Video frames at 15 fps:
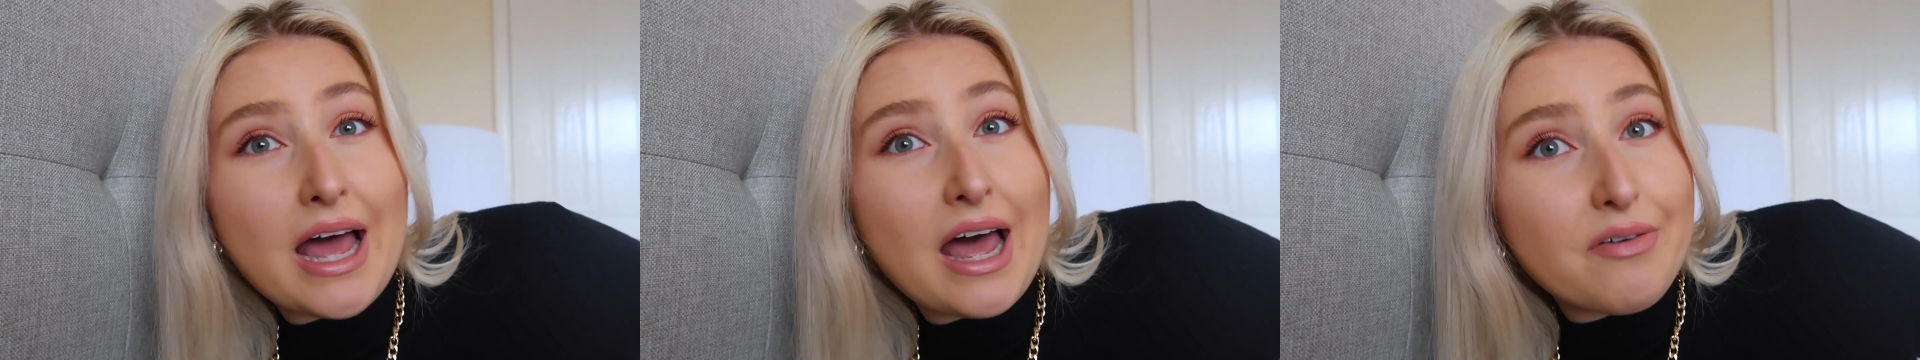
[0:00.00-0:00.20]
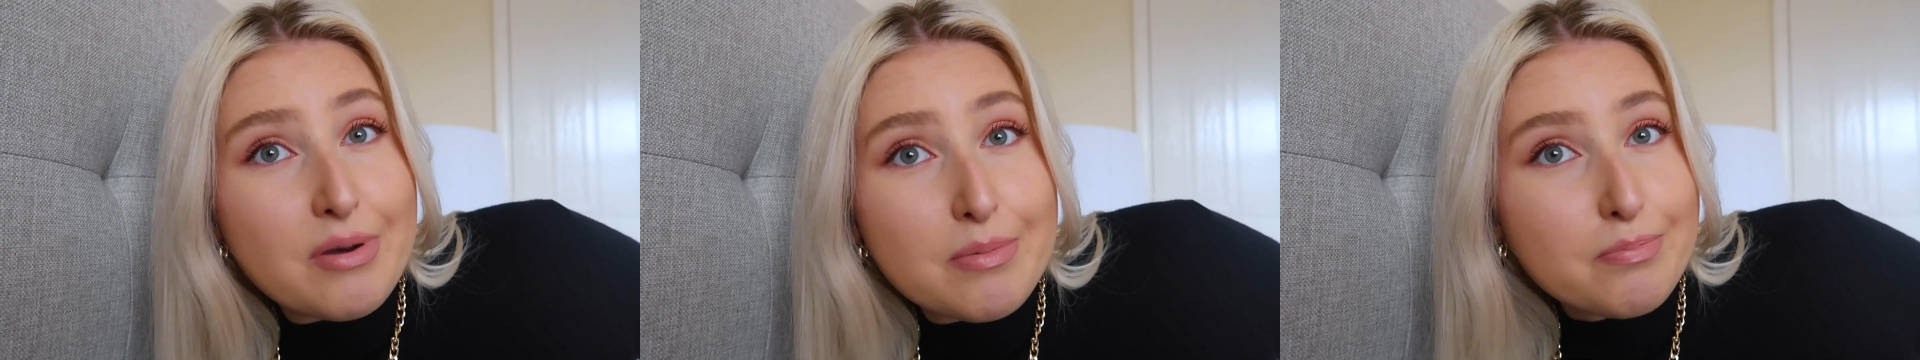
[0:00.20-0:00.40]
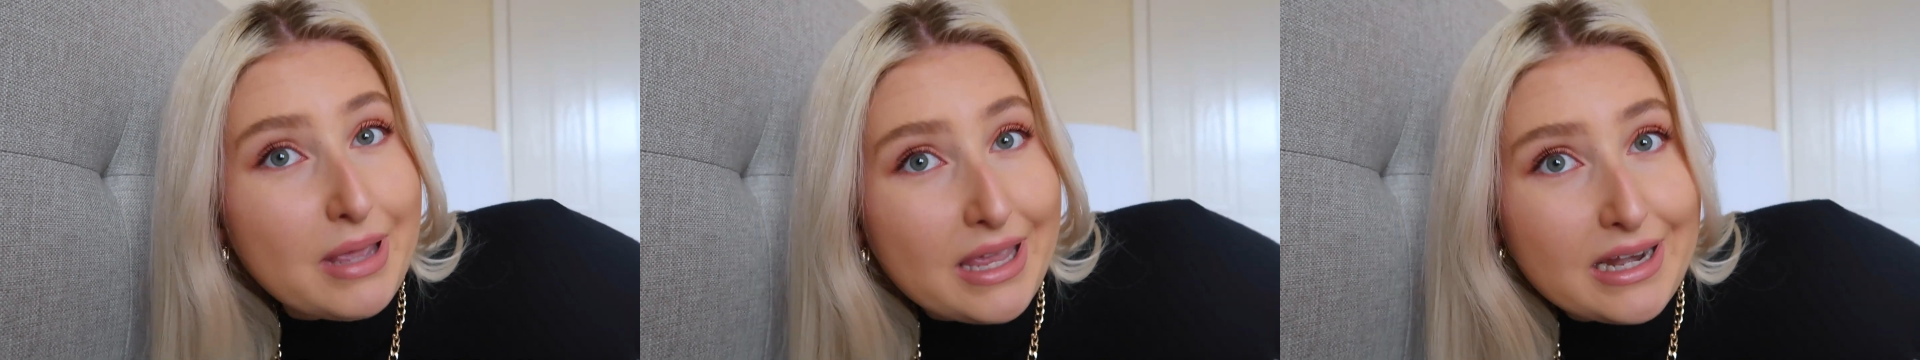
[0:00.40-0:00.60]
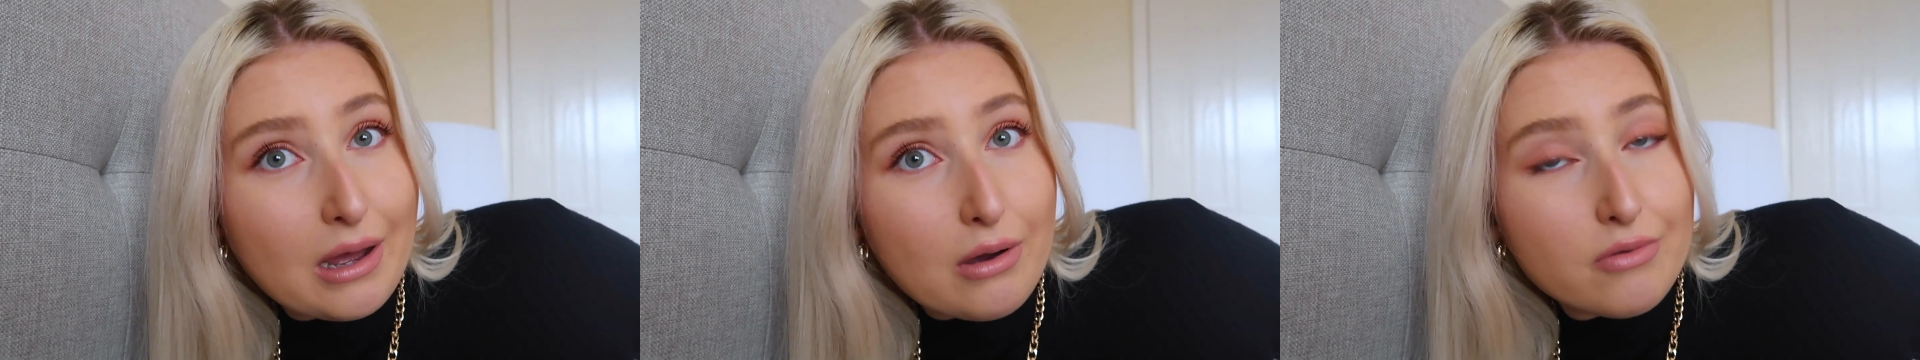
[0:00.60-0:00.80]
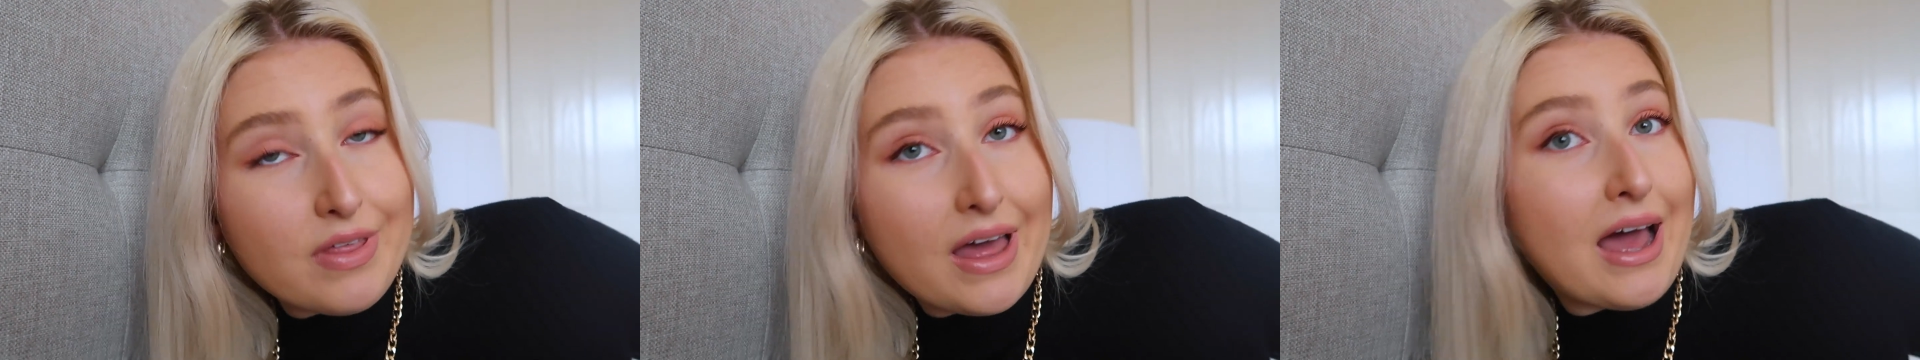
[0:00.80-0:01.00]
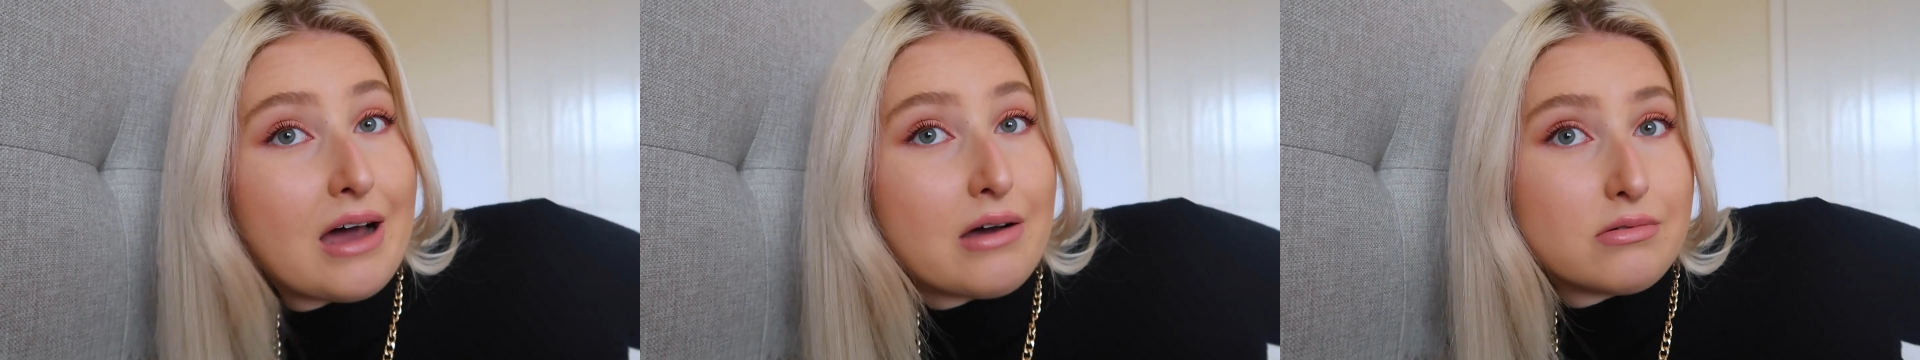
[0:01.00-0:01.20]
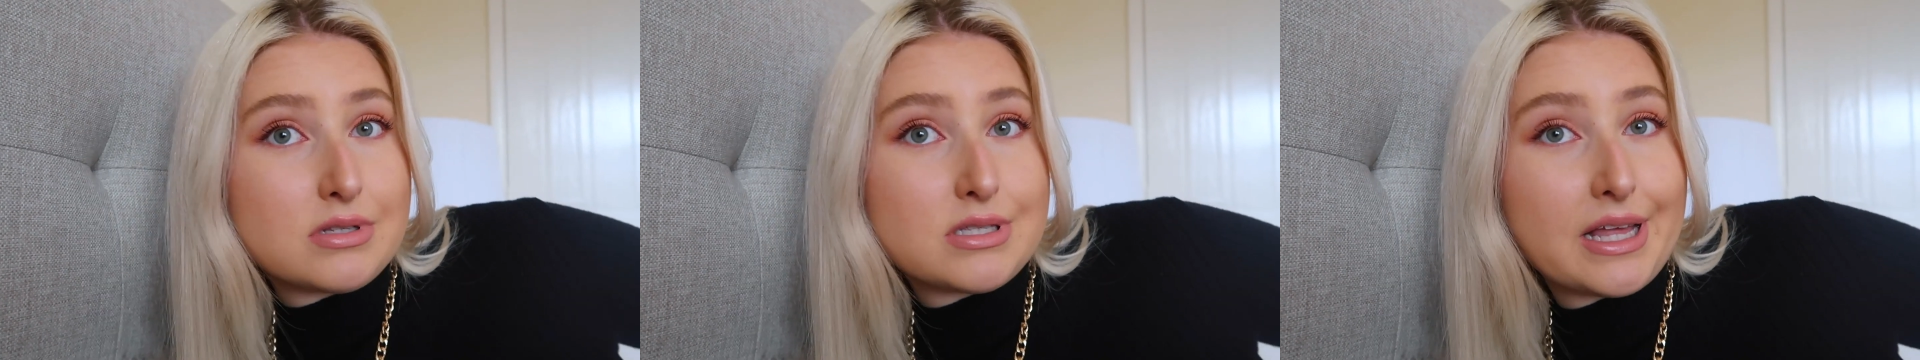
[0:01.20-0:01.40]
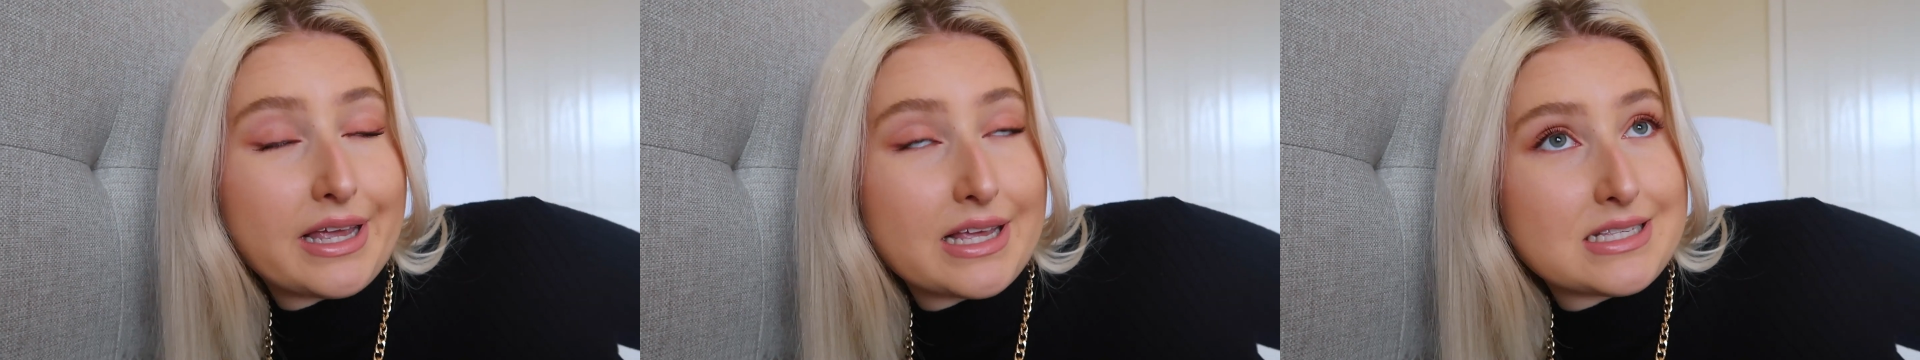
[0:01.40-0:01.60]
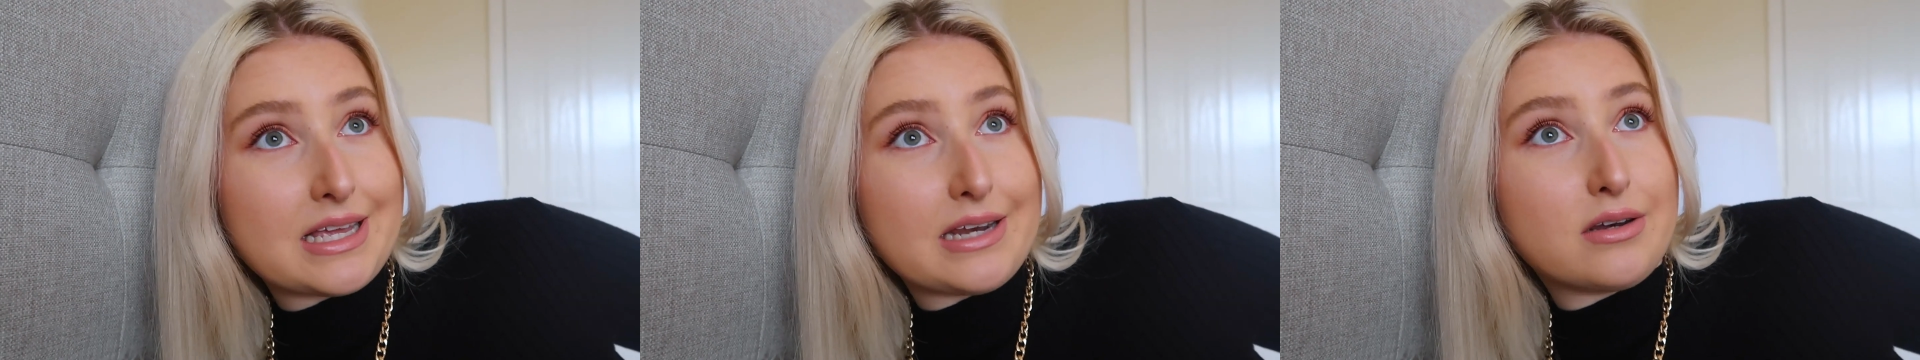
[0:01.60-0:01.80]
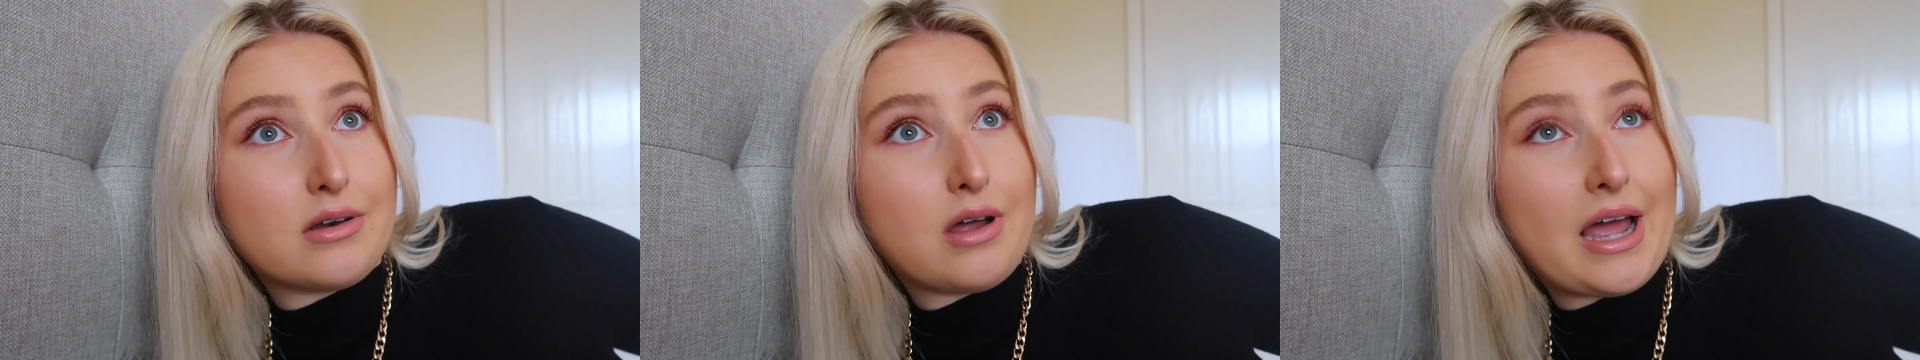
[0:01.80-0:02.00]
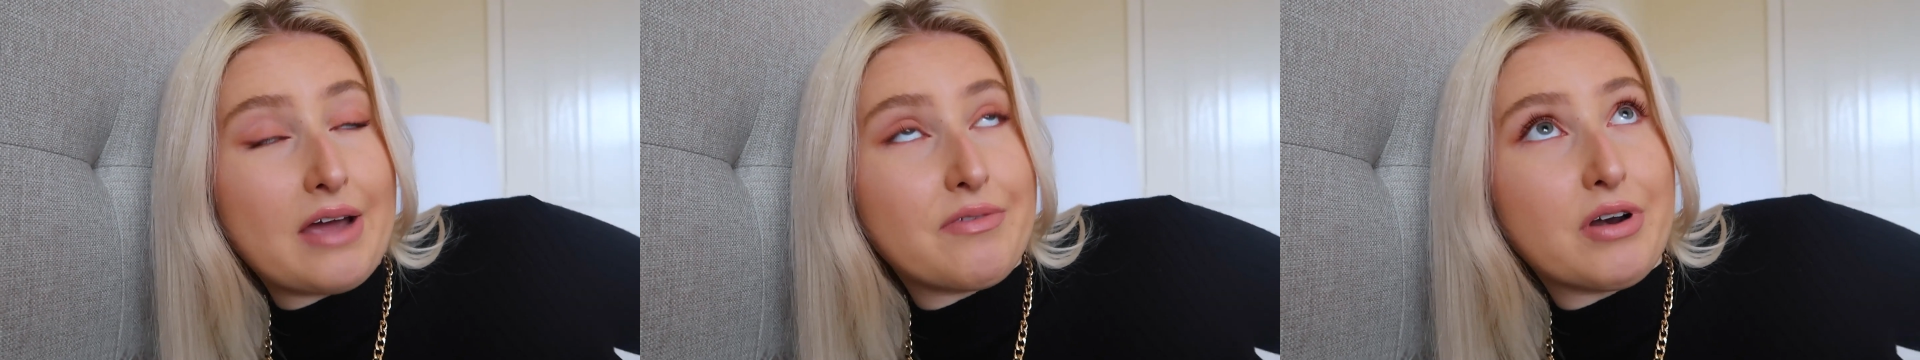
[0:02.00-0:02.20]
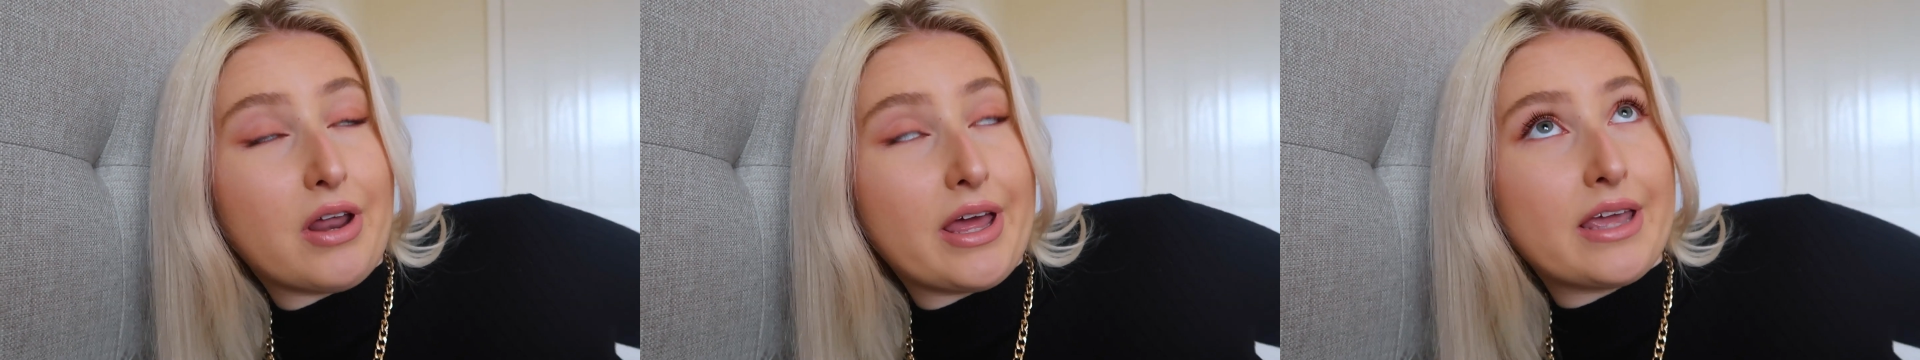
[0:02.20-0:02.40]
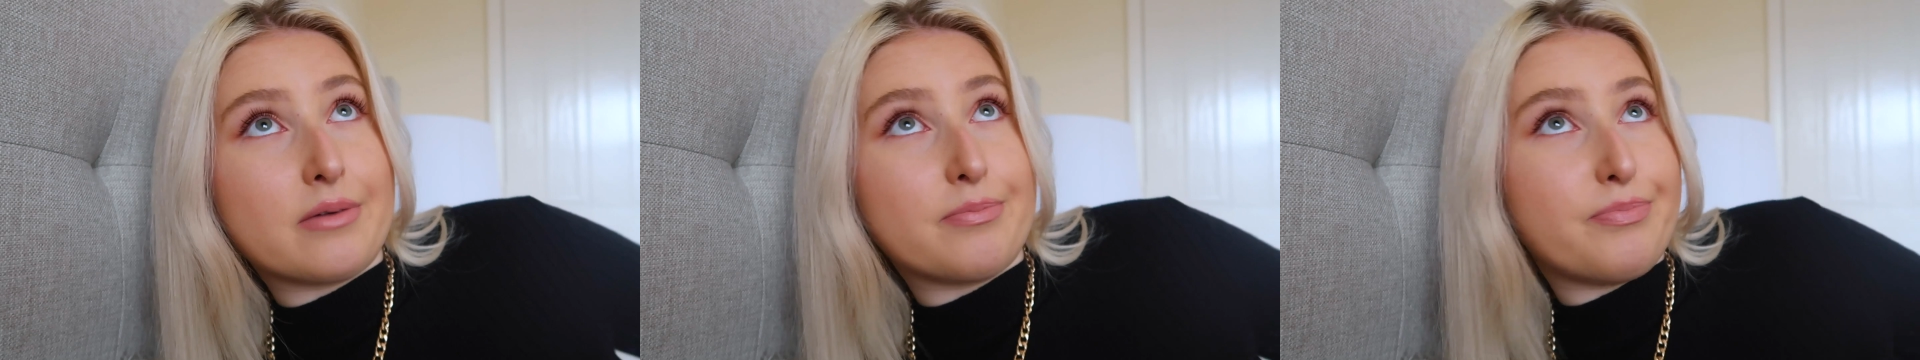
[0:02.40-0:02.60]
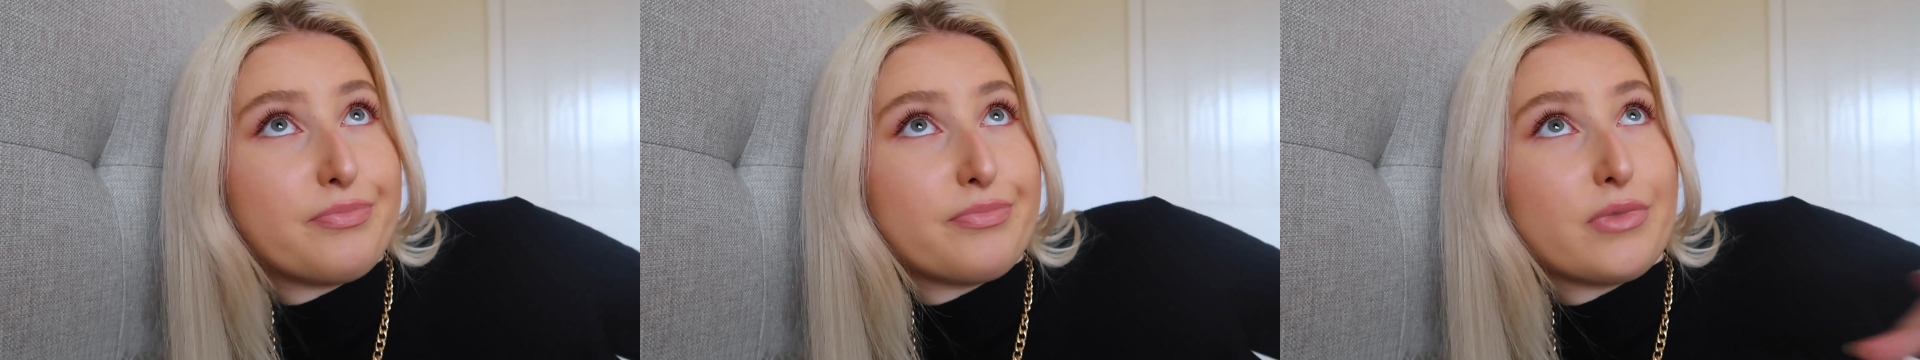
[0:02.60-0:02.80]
I haven't been out of the house, like, as in I haven't like